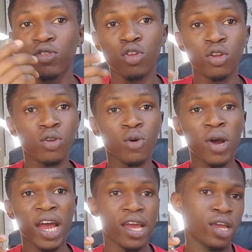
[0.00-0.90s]
Don't know
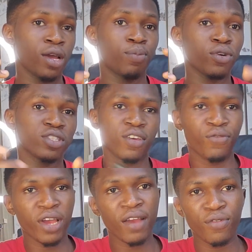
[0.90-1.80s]
why, but if
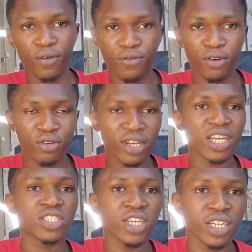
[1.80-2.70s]
you have your phone, you
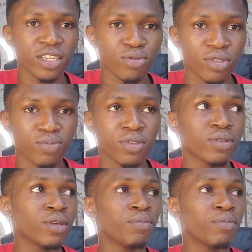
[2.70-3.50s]
can check this with me.